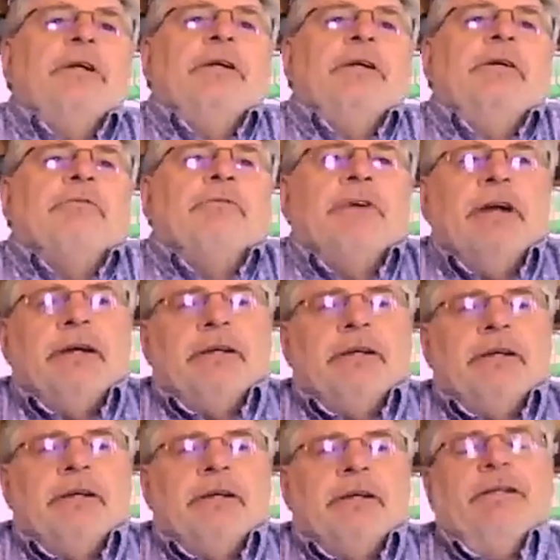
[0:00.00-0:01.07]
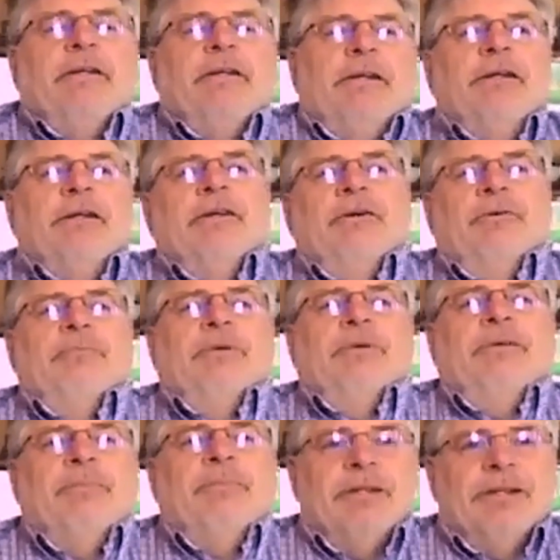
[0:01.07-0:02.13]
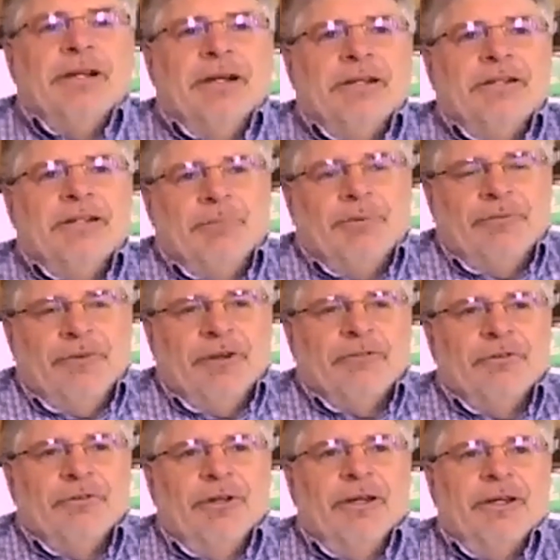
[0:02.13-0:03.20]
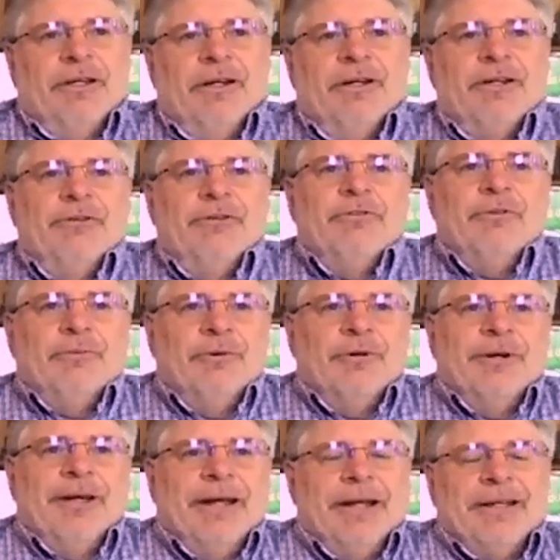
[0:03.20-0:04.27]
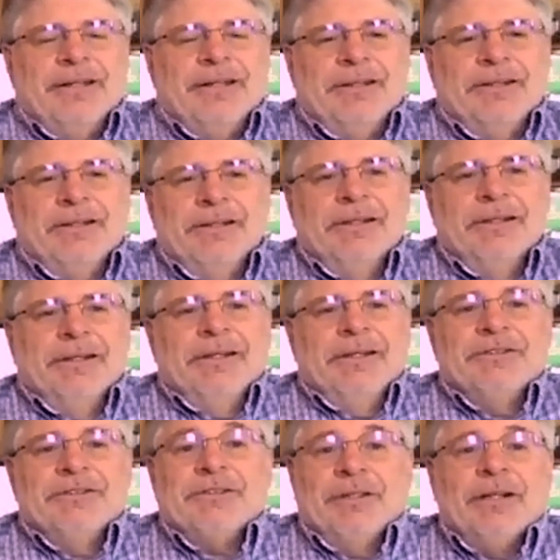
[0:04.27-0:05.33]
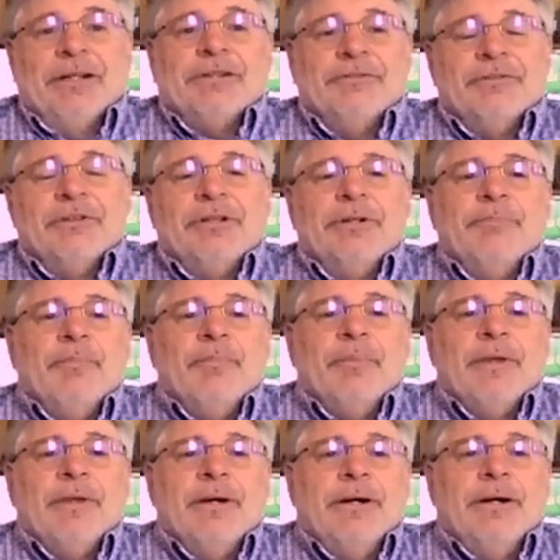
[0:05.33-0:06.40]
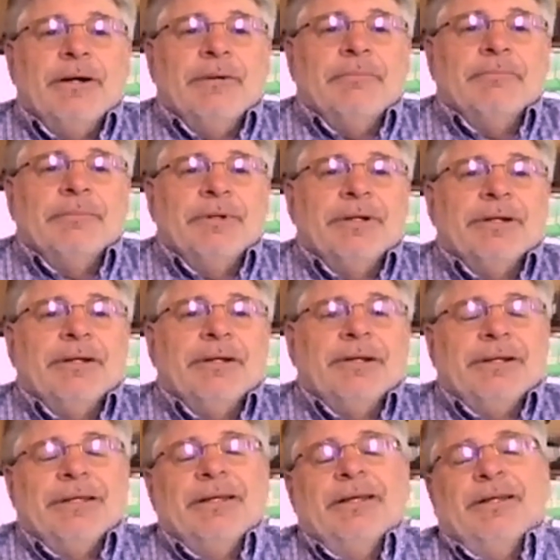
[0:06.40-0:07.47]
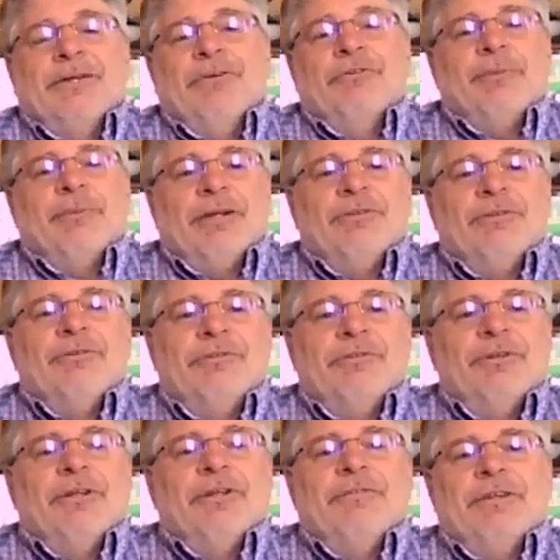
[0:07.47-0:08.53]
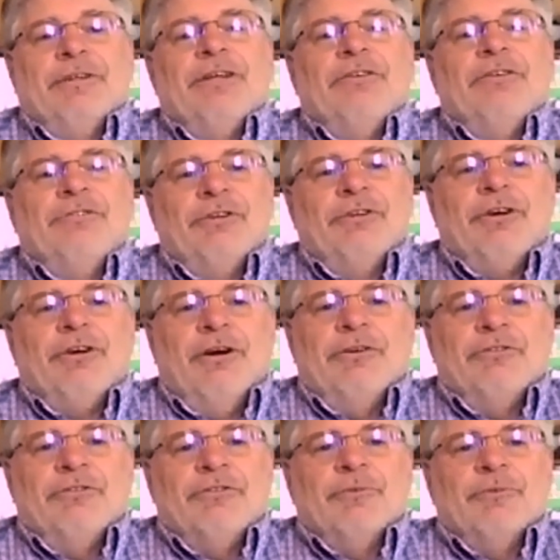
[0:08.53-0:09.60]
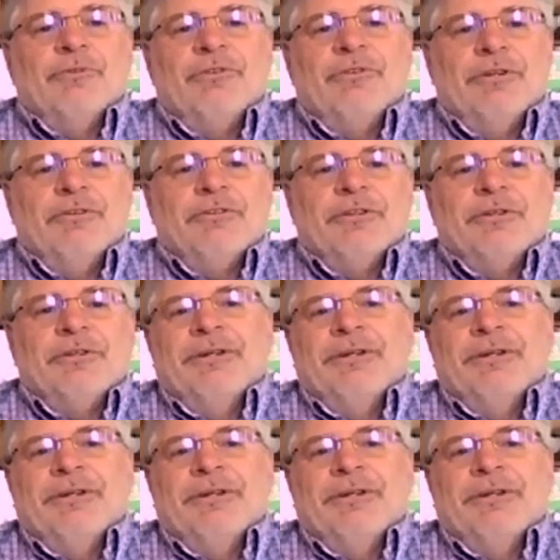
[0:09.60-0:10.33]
fact, being an IT professional, I use the word hacking selectively. Again, it goes back to if you leave the keys in your car and someone steals it,